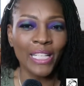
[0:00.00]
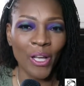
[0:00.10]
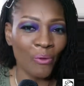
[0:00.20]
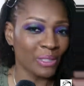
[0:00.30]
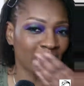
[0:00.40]

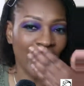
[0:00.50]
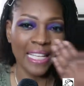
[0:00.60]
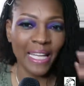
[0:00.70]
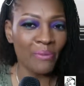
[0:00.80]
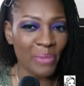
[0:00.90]
but she
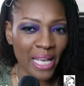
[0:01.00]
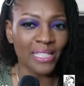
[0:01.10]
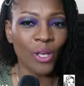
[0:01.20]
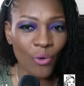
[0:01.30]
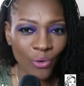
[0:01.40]
had that
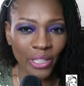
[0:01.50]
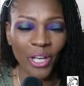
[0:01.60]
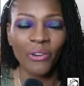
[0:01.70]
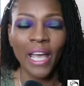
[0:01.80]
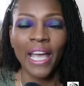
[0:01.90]
mask on.
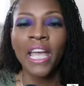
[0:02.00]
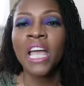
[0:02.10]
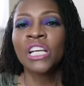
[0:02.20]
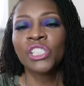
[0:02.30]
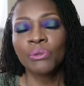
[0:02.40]
Okay,
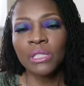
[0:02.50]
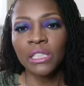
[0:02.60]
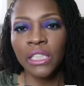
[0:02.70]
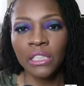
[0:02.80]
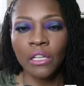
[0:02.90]
she was
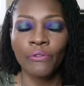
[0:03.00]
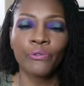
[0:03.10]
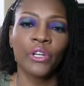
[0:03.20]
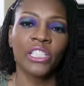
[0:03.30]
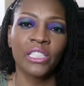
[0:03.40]
cleaning her
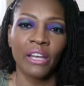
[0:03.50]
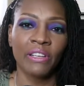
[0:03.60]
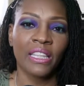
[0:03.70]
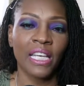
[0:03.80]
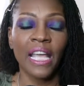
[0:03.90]
fridge and
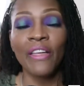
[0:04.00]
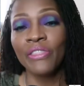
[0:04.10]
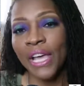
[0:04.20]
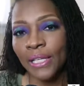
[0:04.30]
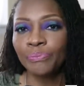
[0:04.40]
everything, and
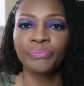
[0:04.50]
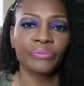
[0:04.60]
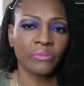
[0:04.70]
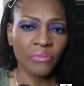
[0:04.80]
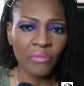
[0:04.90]
then
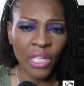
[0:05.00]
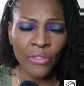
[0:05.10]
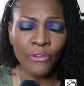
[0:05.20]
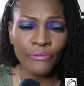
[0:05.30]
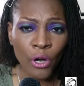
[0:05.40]

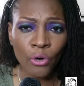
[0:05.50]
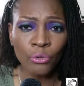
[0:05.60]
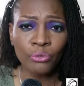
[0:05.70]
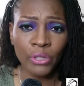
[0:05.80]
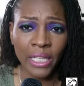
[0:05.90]
the
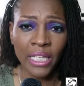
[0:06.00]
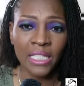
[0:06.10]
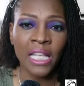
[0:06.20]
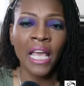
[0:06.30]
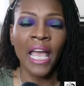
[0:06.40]
phone
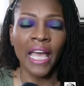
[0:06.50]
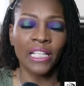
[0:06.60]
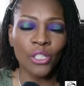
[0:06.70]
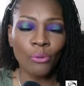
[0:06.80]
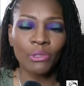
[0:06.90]
rings, and
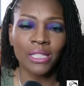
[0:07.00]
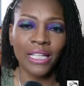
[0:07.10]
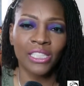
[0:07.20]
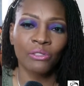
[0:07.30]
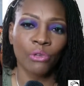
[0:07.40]
it's almost
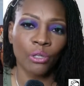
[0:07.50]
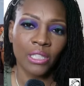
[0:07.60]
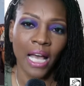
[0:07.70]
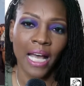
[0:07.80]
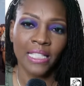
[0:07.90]
like she rolls
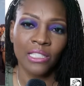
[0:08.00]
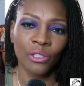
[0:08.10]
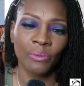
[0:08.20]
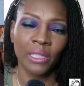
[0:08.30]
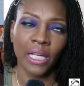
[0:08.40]
her eyes a
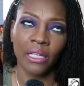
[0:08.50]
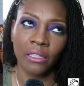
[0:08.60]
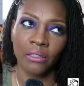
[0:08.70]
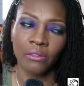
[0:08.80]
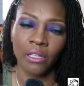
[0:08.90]
little bit like,
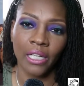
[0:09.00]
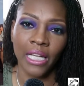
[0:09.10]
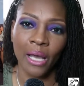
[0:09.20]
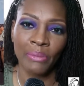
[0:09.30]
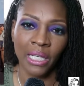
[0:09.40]
oh God,
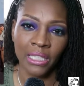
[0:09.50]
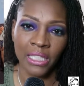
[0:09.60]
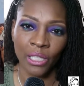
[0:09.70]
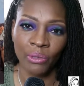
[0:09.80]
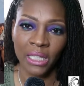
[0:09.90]
how am I going to
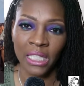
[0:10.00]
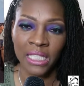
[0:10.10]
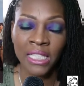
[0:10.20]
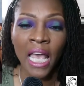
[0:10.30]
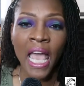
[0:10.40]
deal with this?